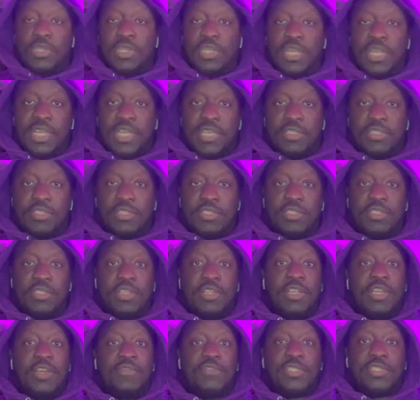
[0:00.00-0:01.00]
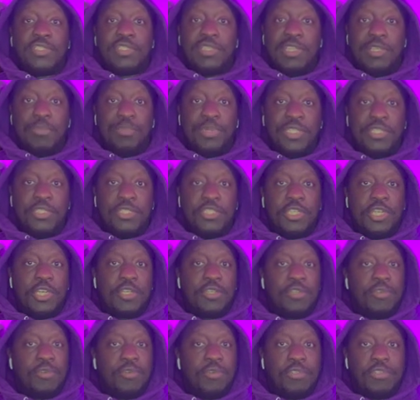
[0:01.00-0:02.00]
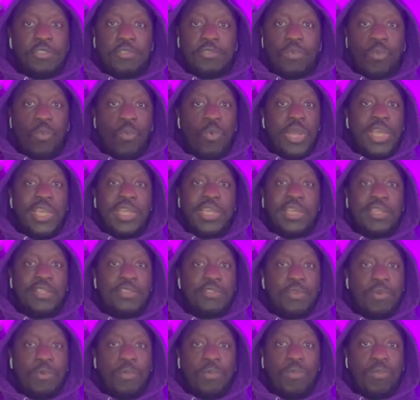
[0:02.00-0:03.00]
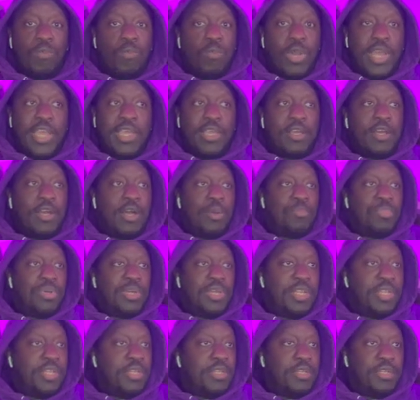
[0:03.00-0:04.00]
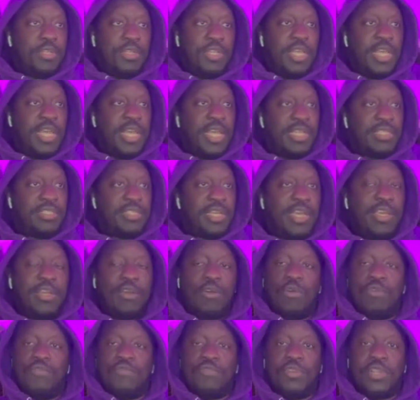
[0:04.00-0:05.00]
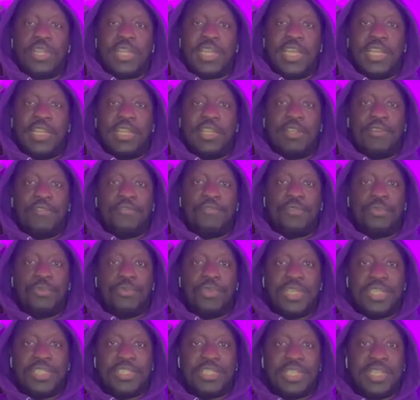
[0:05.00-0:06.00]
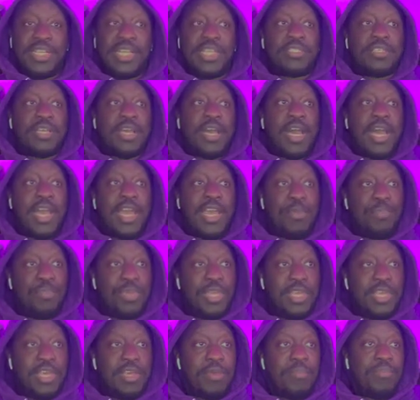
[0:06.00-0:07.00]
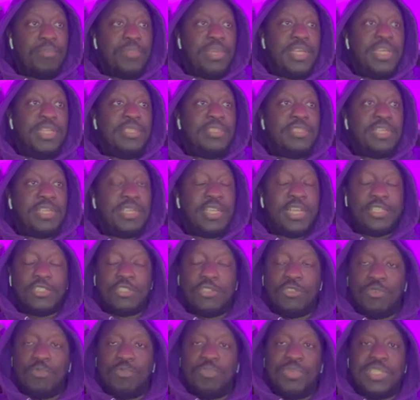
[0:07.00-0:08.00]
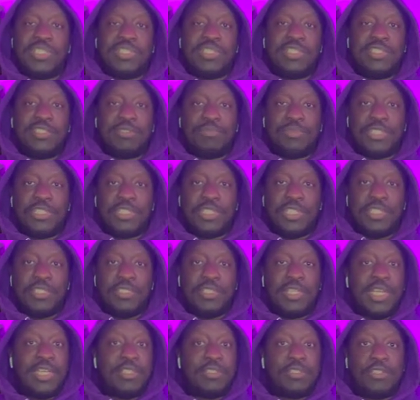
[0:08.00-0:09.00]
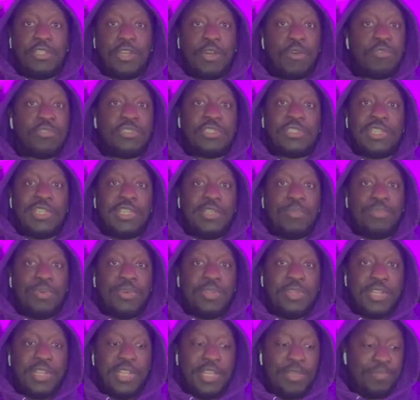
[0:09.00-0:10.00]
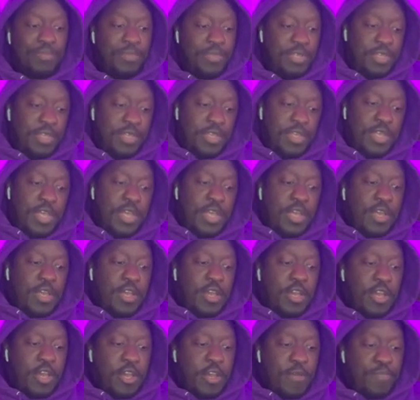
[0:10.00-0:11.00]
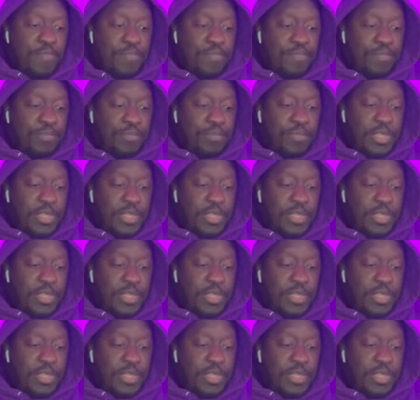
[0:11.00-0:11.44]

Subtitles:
Next is another sleeping juggernaut, just waiting to wake up and take over again in a few years, and that's IBM, International Business Machine. Like, don't sleep on them.